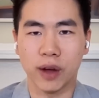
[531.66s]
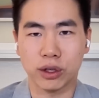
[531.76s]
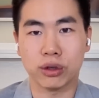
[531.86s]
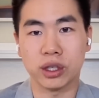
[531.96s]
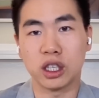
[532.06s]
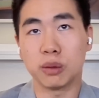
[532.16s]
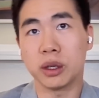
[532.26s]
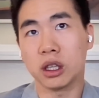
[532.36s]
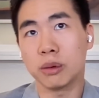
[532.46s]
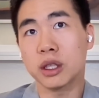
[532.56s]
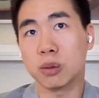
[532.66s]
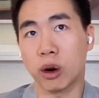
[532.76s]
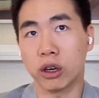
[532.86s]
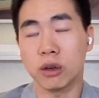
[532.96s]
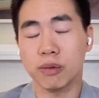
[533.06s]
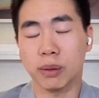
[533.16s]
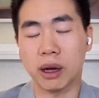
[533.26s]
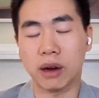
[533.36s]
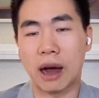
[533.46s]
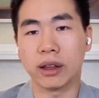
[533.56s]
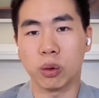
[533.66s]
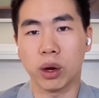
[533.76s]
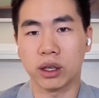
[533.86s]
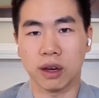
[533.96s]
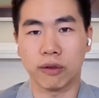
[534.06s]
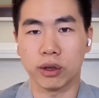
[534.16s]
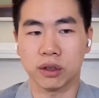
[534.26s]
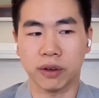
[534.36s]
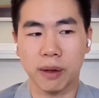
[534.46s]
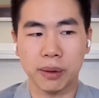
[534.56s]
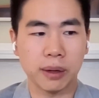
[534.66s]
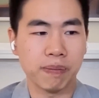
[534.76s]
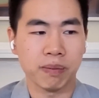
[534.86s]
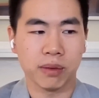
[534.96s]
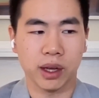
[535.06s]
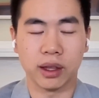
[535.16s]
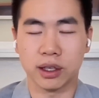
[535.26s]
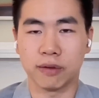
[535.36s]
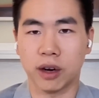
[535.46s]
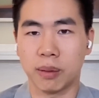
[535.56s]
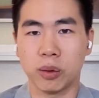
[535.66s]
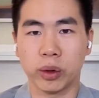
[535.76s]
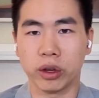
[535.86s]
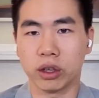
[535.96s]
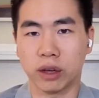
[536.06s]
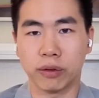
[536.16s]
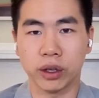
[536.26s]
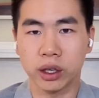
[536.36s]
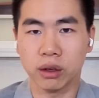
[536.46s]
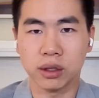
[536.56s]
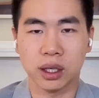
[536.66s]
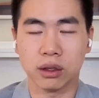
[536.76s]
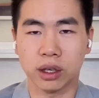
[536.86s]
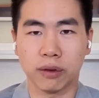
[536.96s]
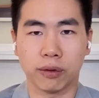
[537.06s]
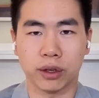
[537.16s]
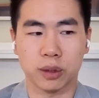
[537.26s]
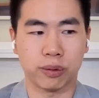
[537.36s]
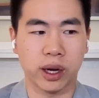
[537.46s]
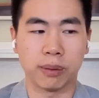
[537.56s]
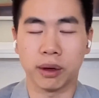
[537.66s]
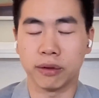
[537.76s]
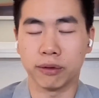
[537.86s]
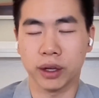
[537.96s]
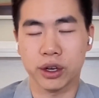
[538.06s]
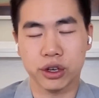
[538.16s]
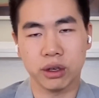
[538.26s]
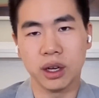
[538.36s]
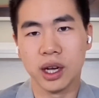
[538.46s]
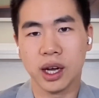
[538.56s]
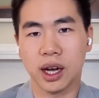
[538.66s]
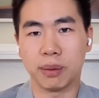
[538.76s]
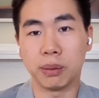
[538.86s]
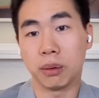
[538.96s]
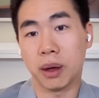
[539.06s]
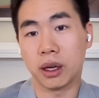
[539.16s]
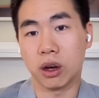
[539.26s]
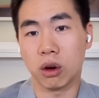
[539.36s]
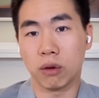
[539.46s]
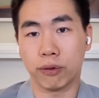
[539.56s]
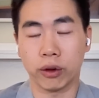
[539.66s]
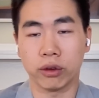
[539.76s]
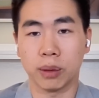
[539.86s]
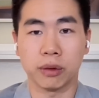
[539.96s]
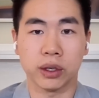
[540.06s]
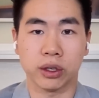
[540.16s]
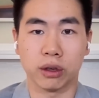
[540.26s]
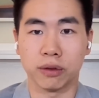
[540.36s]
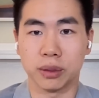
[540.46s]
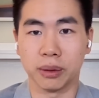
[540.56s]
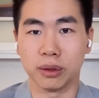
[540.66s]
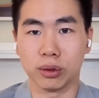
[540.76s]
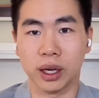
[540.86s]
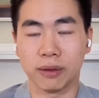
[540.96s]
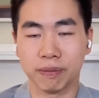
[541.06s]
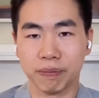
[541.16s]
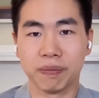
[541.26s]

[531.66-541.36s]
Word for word: investors need to be a little bit smarter about how they want to diversify. But in this environment where you're looking for yield and looking for spread above inflation, uh, people may go further up the risk curve to be able to do that.